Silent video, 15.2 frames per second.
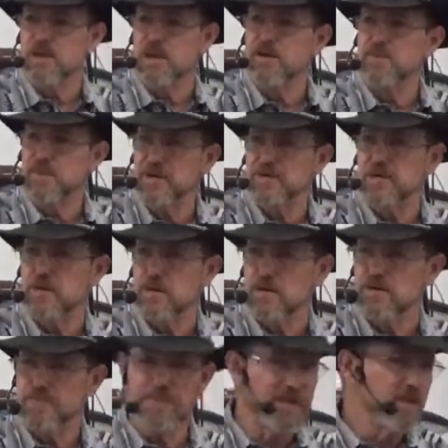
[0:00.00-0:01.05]
the day of Pentecost.
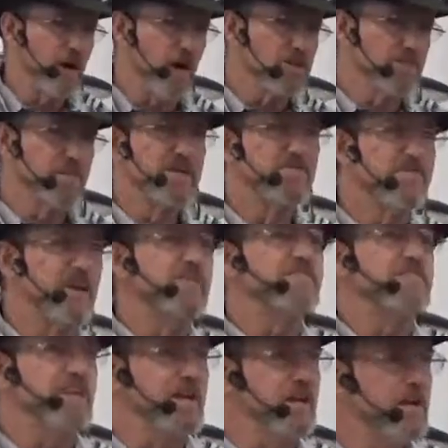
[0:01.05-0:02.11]
Pentecost means
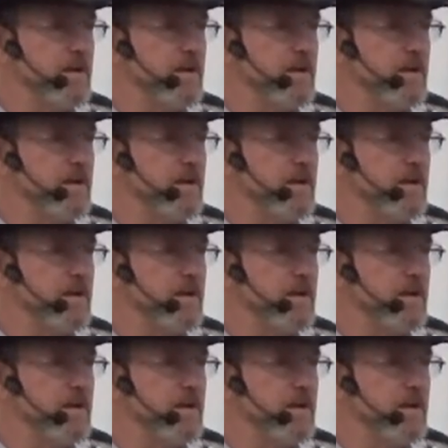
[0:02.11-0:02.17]
50.